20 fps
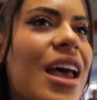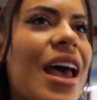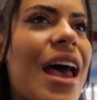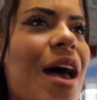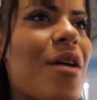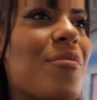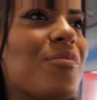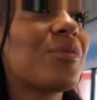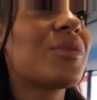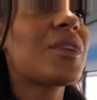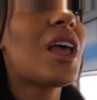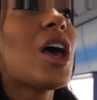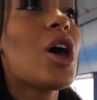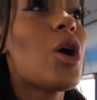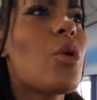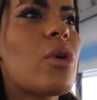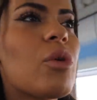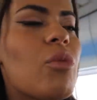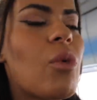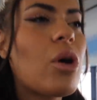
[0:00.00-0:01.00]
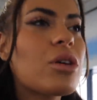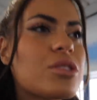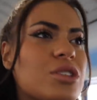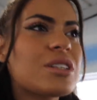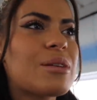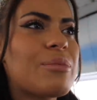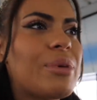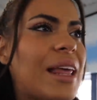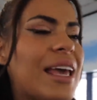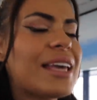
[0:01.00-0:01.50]
Um, we walked to
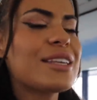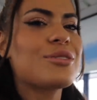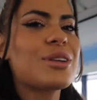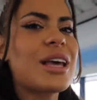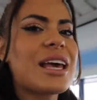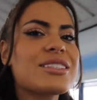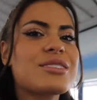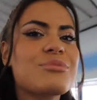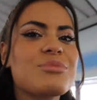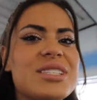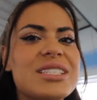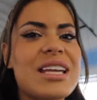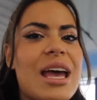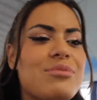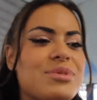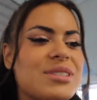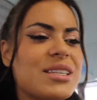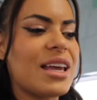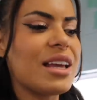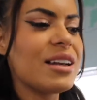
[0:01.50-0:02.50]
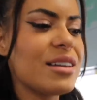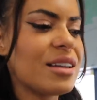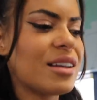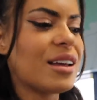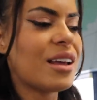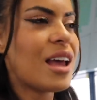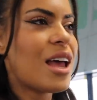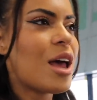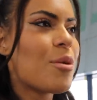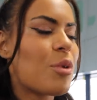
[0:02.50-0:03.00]
the place to get some steps in
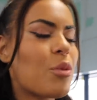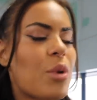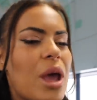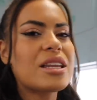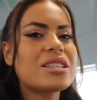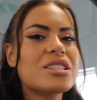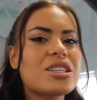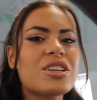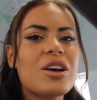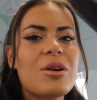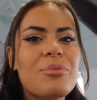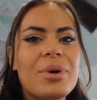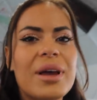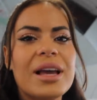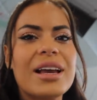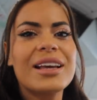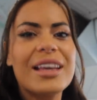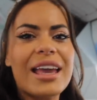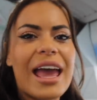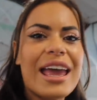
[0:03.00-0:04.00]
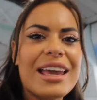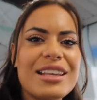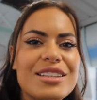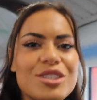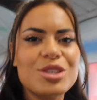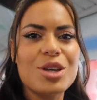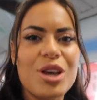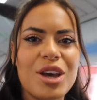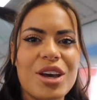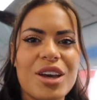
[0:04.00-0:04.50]
we ended up getting
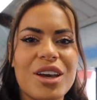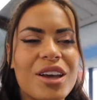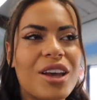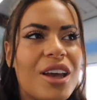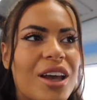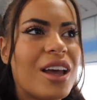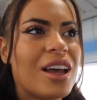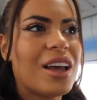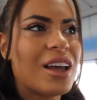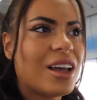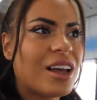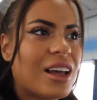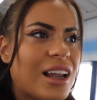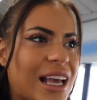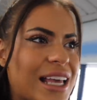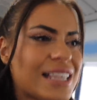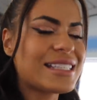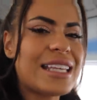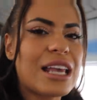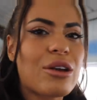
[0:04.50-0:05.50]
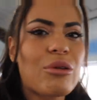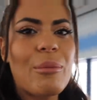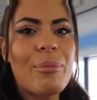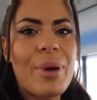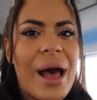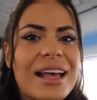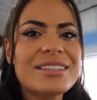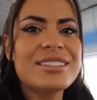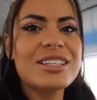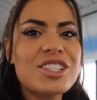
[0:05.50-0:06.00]
to like a secret
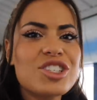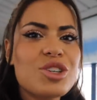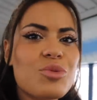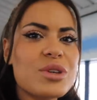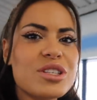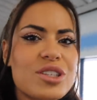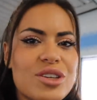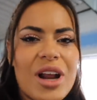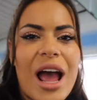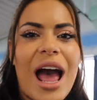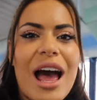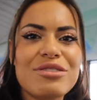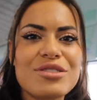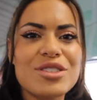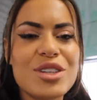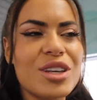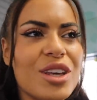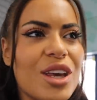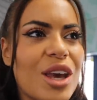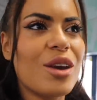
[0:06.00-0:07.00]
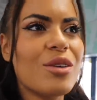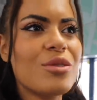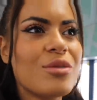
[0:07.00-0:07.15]
passage we don't have to queue